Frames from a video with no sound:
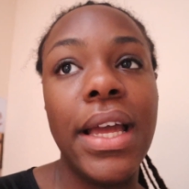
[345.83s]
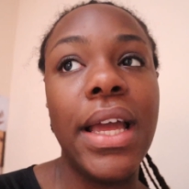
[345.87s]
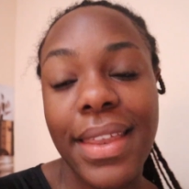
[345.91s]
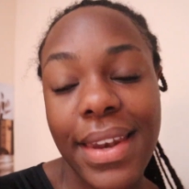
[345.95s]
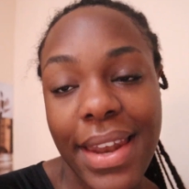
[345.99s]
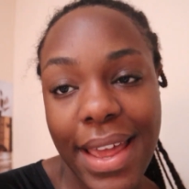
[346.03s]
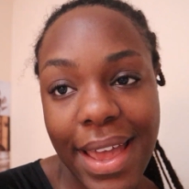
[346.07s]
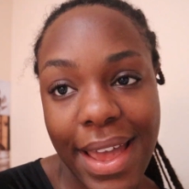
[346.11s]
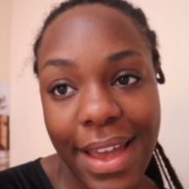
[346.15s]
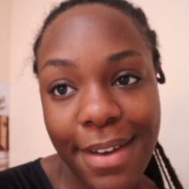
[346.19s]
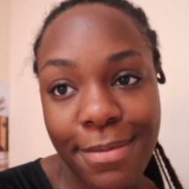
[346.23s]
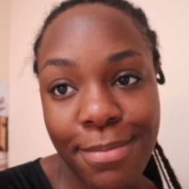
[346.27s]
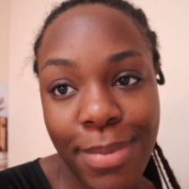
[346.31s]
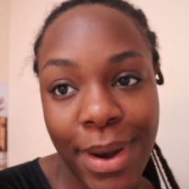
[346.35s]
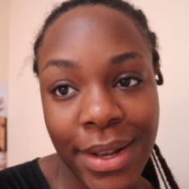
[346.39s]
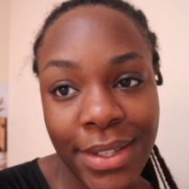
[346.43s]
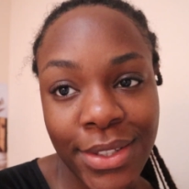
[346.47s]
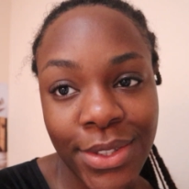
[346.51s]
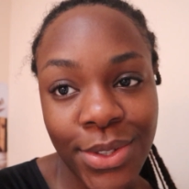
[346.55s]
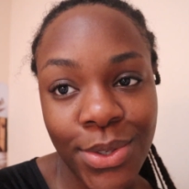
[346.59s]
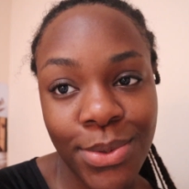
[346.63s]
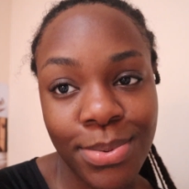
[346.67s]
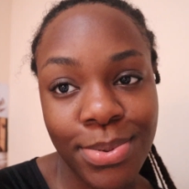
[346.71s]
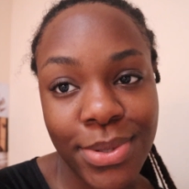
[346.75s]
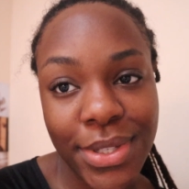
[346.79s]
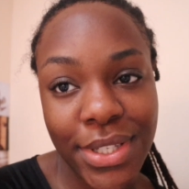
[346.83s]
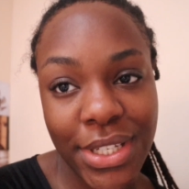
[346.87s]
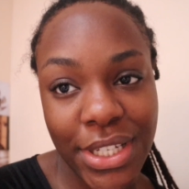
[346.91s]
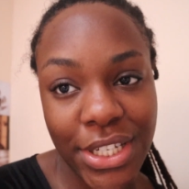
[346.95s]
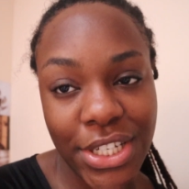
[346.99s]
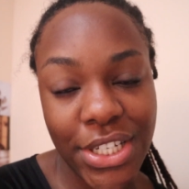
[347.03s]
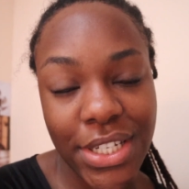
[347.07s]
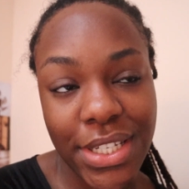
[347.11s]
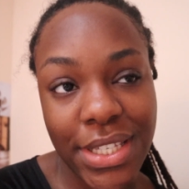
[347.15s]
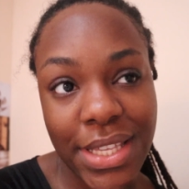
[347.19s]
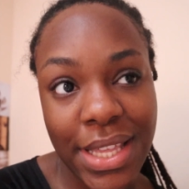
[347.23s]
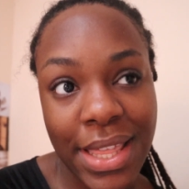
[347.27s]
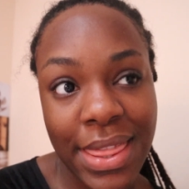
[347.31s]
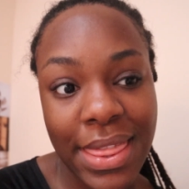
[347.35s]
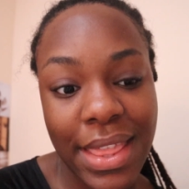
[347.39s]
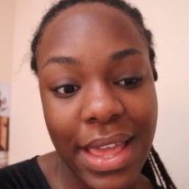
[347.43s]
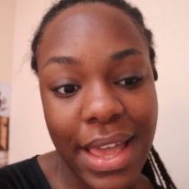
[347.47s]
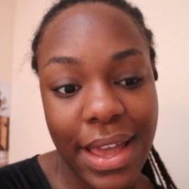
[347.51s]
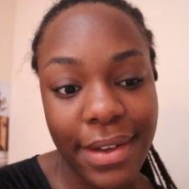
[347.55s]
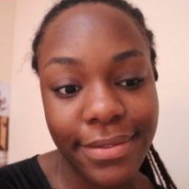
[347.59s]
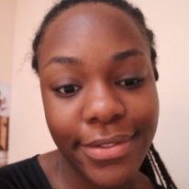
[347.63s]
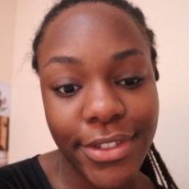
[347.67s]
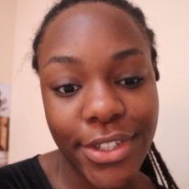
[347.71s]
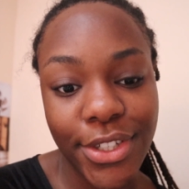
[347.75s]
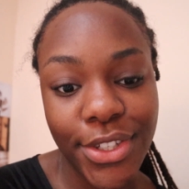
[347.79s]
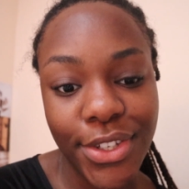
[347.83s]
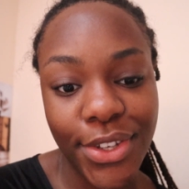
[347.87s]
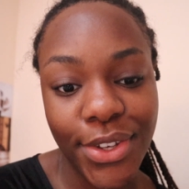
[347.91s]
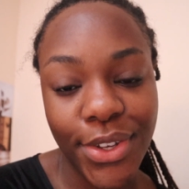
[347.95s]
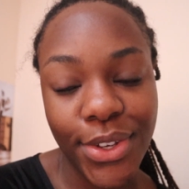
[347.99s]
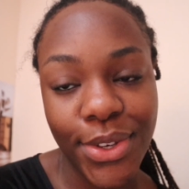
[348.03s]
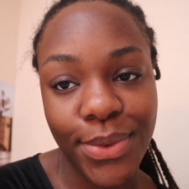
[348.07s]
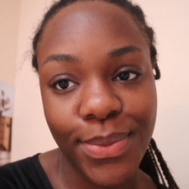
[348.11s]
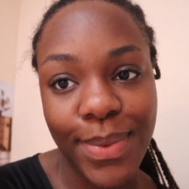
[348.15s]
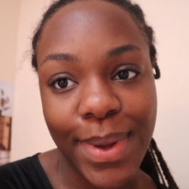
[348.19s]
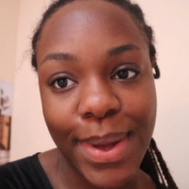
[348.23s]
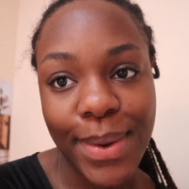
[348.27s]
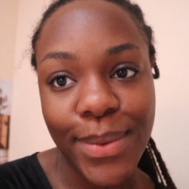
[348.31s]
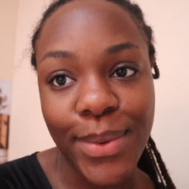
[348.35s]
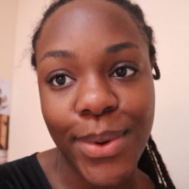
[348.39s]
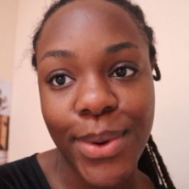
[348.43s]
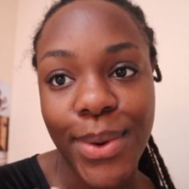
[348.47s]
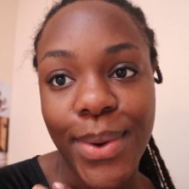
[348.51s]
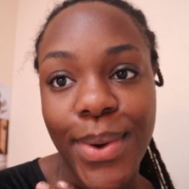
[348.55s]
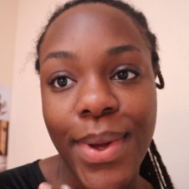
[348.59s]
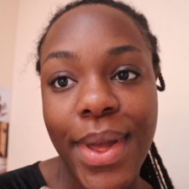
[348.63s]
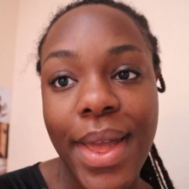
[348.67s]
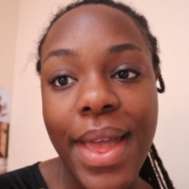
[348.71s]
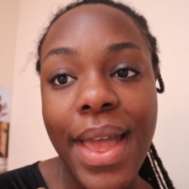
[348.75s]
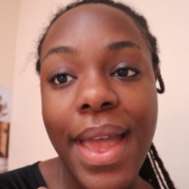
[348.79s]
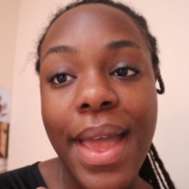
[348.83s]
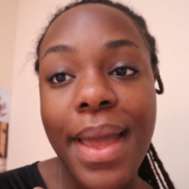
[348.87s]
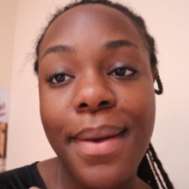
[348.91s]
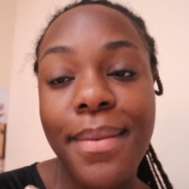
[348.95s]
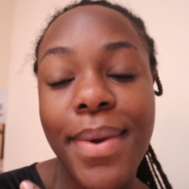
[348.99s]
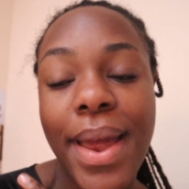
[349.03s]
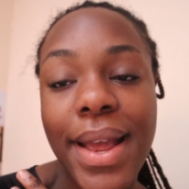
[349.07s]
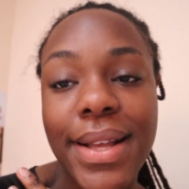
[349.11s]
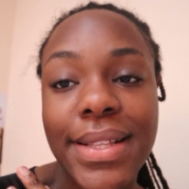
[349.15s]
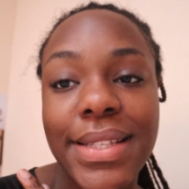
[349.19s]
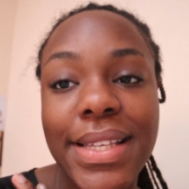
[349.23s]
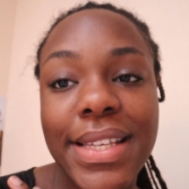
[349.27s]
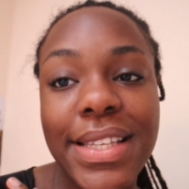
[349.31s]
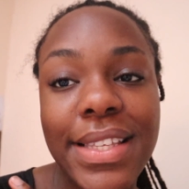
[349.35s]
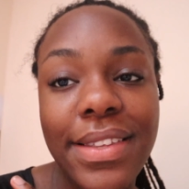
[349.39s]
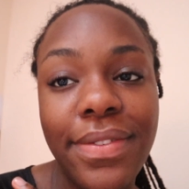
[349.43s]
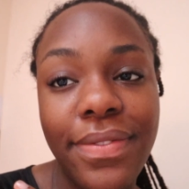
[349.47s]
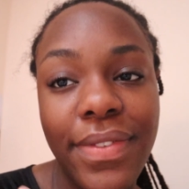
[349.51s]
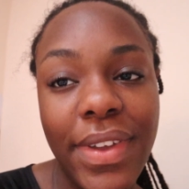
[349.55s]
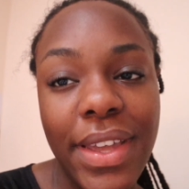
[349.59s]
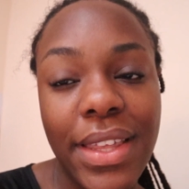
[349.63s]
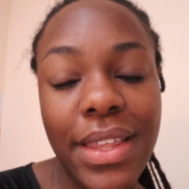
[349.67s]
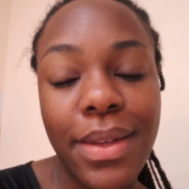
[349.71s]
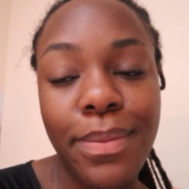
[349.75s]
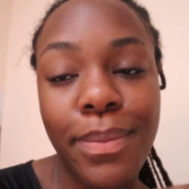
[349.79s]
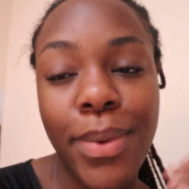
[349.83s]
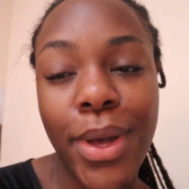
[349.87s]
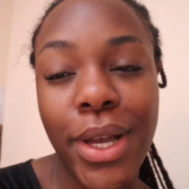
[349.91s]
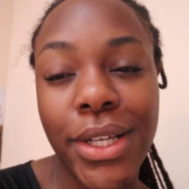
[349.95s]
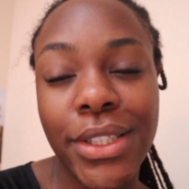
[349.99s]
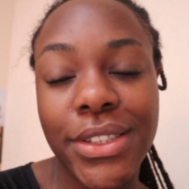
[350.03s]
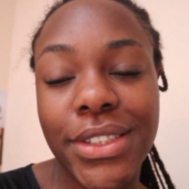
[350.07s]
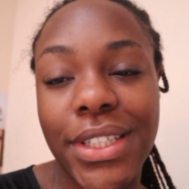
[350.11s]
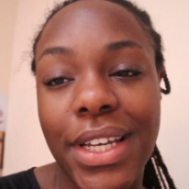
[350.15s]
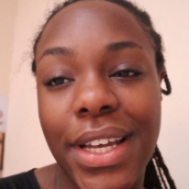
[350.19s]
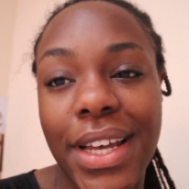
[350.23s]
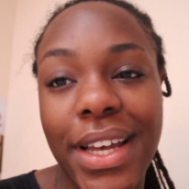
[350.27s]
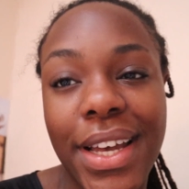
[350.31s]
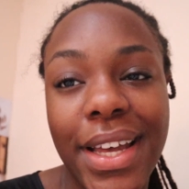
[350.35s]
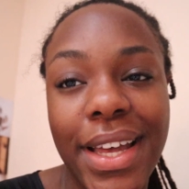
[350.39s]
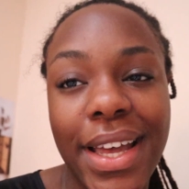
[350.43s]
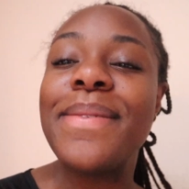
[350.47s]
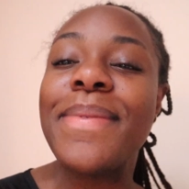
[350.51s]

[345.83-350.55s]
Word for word: and I have practical procedures in the afternoon where we'll practice venipuncture.